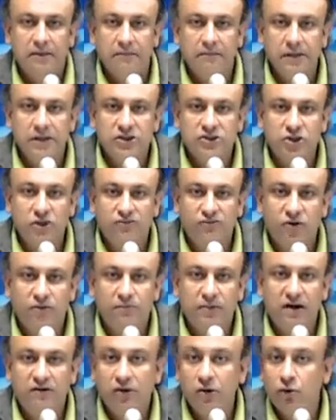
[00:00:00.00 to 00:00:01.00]
Minister for
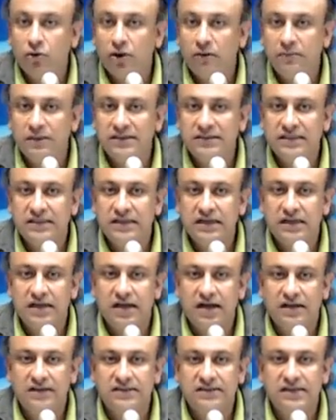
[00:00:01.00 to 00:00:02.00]
Power Khurram Dastagir
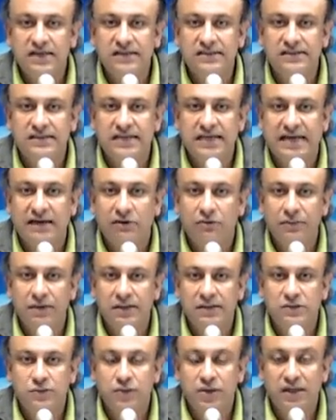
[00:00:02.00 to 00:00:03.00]
Khan says the
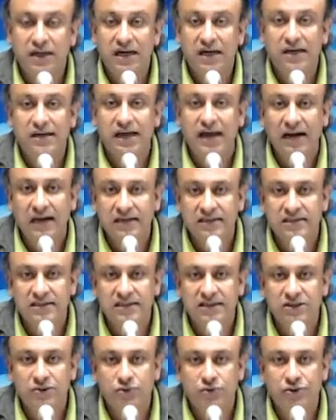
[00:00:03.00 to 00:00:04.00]
government is working
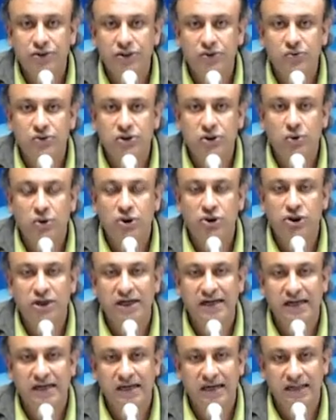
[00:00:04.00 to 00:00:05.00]
tirelessly to reduce load
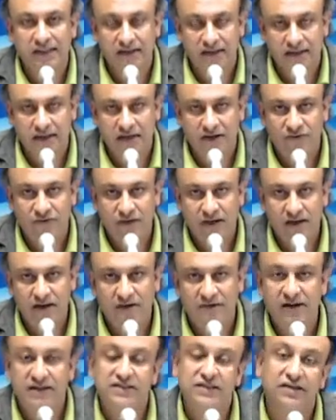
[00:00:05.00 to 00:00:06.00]
shedding in the country.
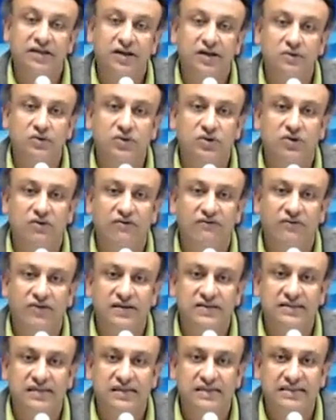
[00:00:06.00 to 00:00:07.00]
Addressing a news
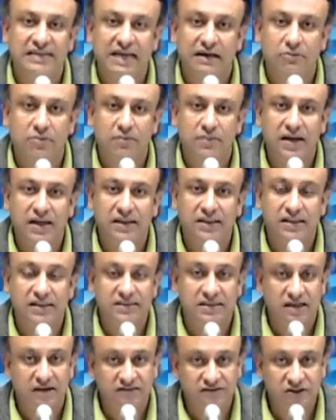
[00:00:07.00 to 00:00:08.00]
conference in Islamabad
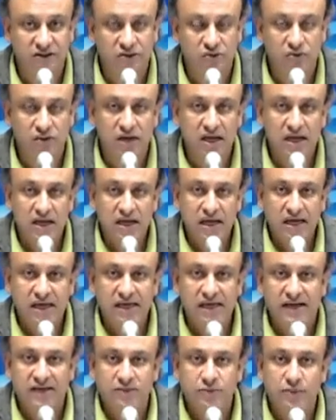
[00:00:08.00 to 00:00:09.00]
this afternoon,
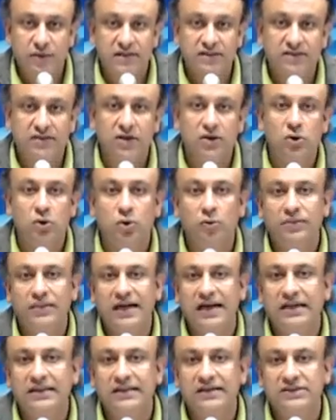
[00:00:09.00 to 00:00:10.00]
he expressed the hope
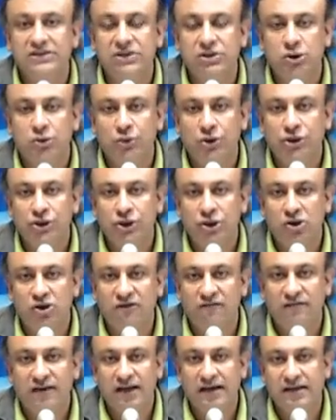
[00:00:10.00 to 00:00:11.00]
that the situation
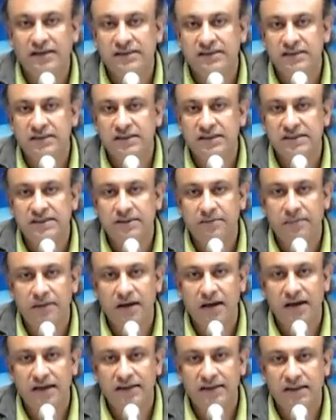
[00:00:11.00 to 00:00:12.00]
of electricity
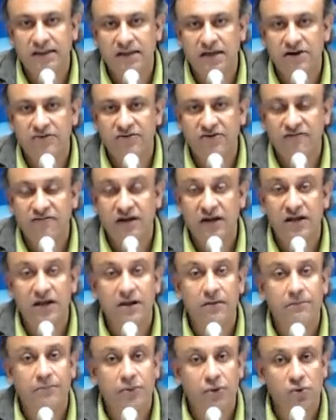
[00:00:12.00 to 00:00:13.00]
supply in the country will
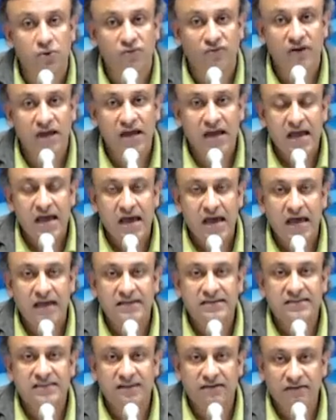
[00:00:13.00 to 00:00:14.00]
improve
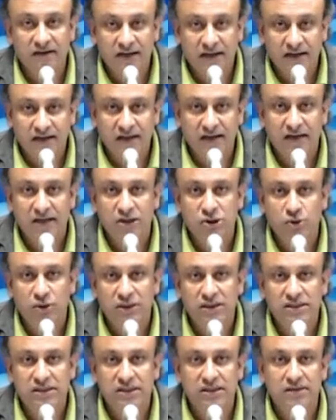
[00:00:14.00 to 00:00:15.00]
as
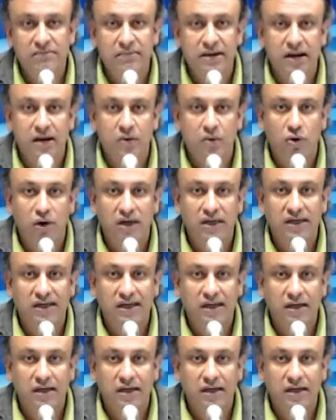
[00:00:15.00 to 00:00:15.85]
720 megawatt